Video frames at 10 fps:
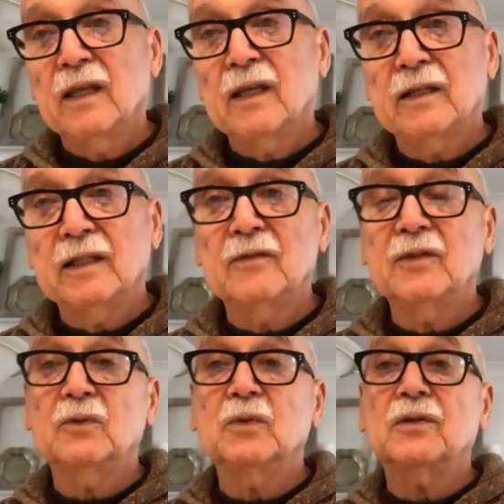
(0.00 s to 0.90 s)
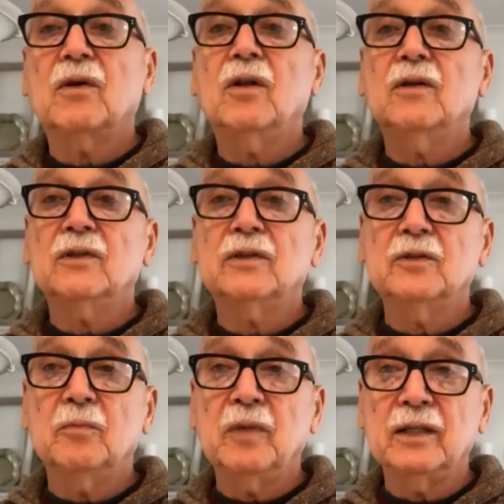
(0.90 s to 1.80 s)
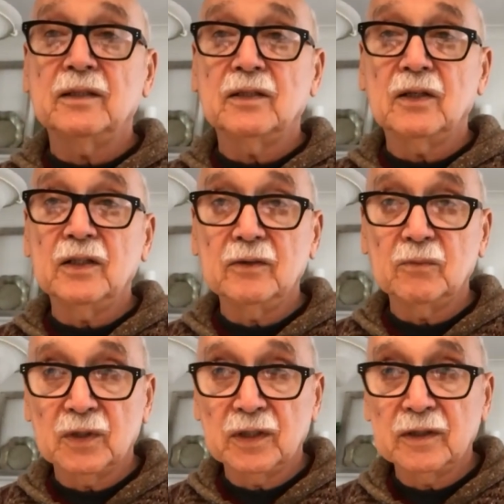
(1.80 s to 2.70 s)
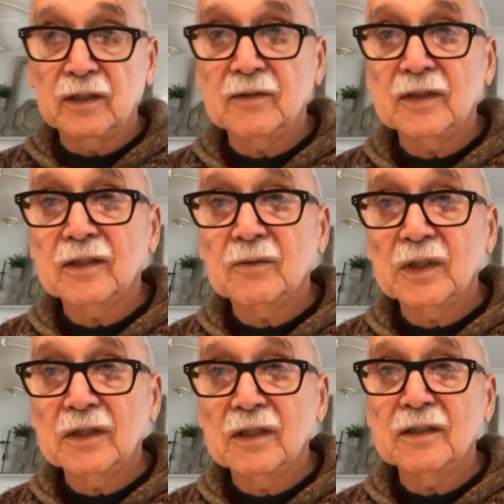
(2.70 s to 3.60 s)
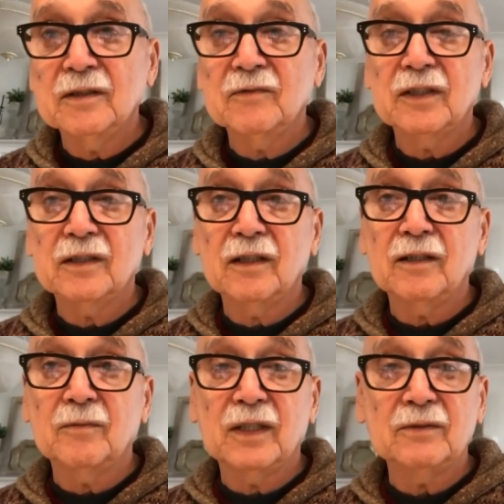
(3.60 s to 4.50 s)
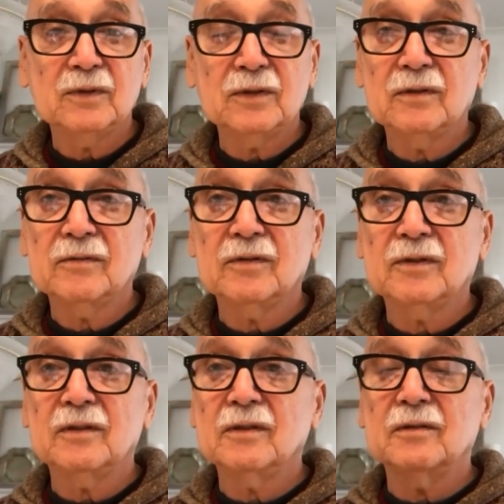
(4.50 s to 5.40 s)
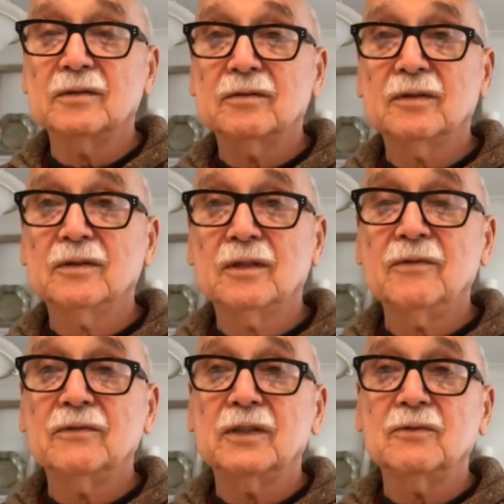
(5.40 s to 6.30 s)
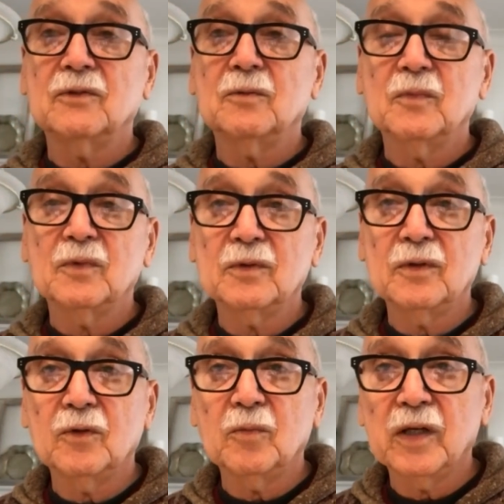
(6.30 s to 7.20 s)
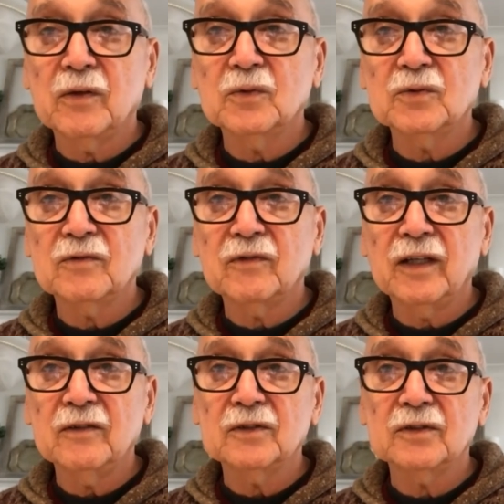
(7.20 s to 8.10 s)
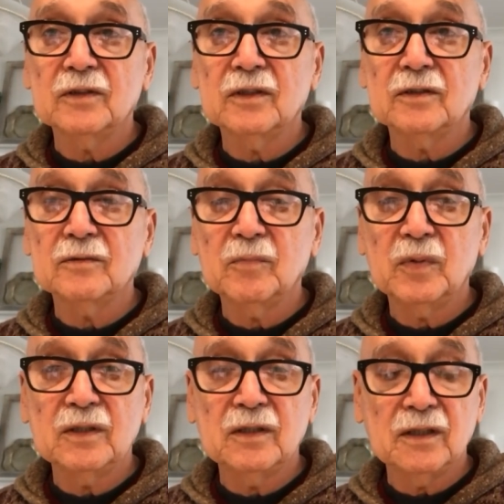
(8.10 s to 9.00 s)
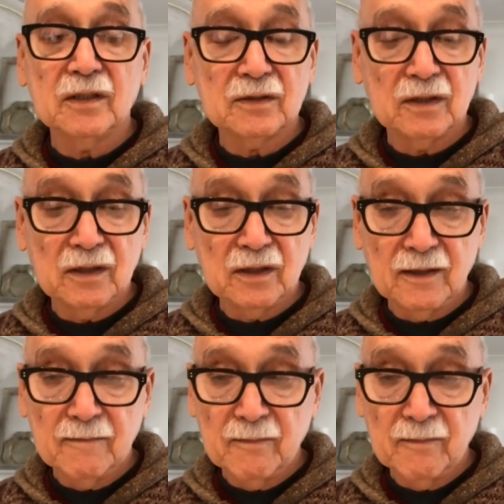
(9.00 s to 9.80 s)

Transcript: And even with all of our humanitarian work and everything we did in Vietnam, I was still suffering from my own survivor's guilt and PTSD.